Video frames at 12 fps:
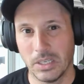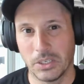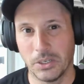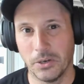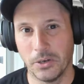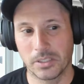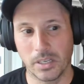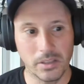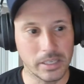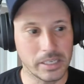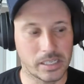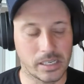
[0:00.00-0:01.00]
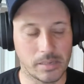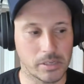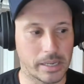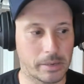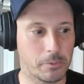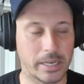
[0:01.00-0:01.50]
It suddenly seems
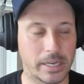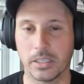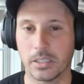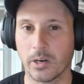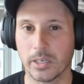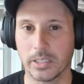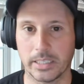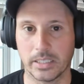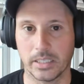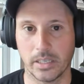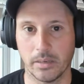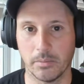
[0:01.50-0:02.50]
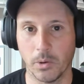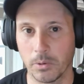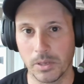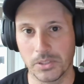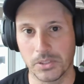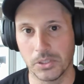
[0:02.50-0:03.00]
like we get to this architect exam, no one
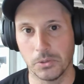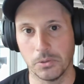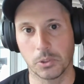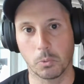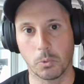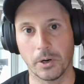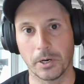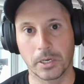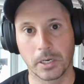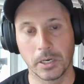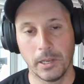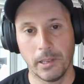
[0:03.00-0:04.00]
wants to do this work.